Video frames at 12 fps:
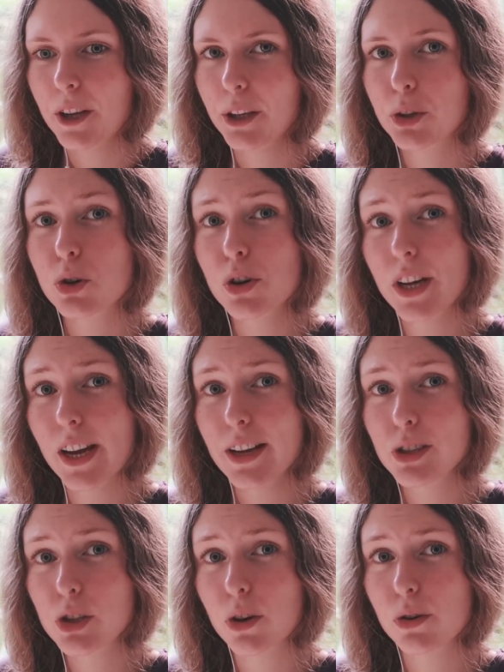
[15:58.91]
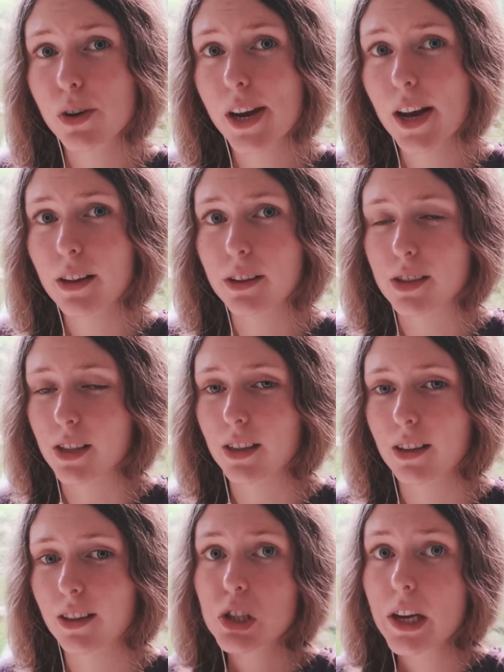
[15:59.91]
It creates your reality.
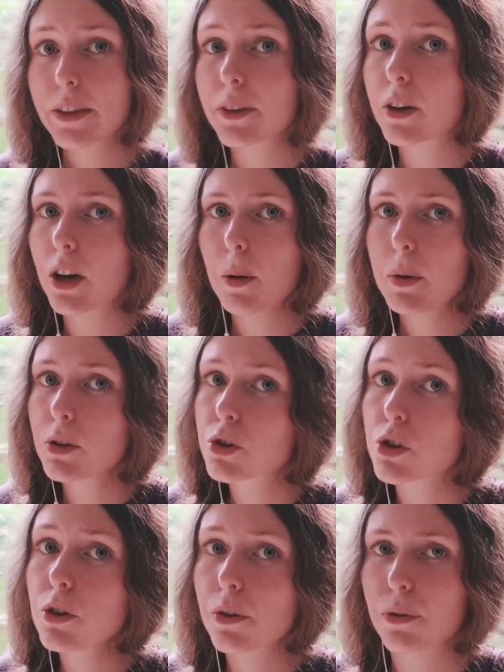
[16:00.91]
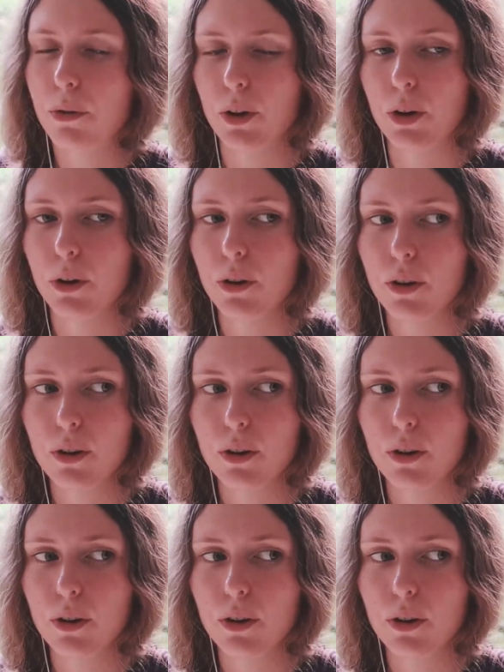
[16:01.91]
It's like the common truth for you.